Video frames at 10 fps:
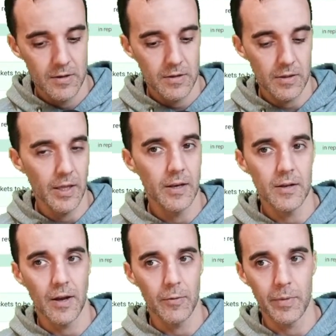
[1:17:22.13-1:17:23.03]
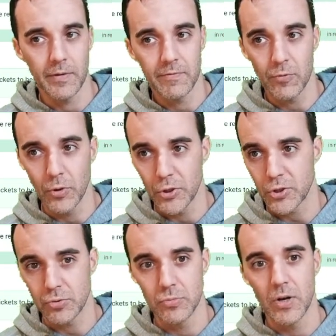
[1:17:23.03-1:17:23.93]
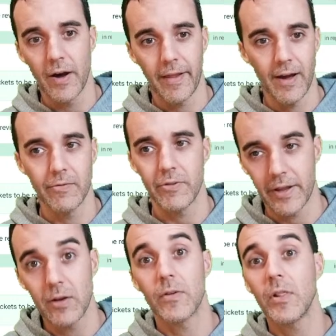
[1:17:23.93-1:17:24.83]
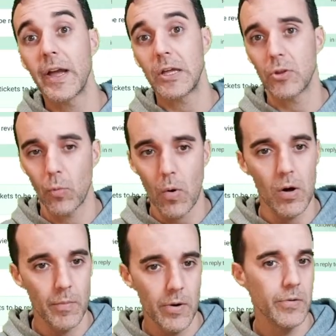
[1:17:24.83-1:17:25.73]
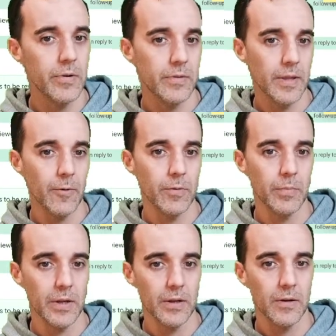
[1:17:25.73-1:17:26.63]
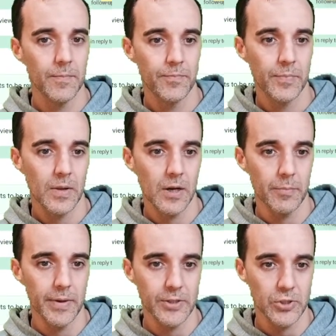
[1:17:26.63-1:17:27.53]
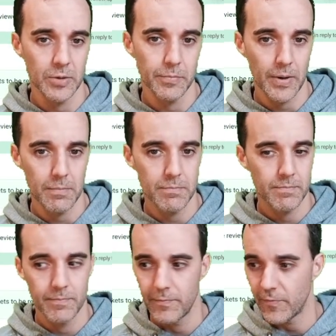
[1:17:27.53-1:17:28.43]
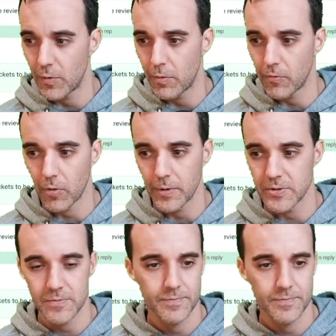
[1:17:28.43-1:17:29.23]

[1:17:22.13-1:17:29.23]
that I would be foolish to not have, like the wall mode. That would be a big jump up for performance.